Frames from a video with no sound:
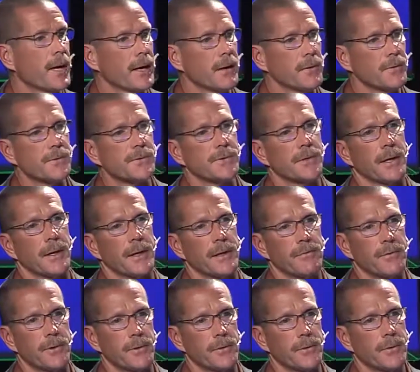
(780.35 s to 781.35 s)
outside
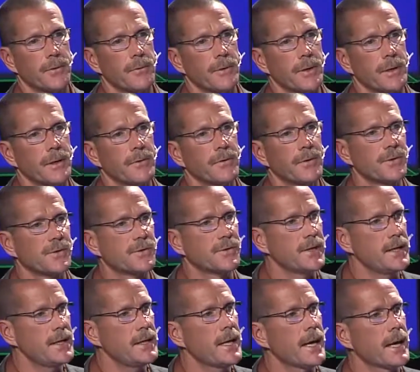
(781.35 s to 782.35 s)
of Illinois. The
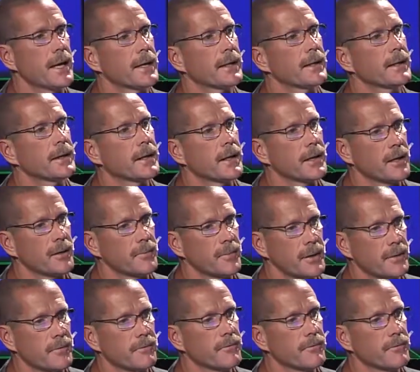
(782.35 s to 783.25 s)
seed had to come in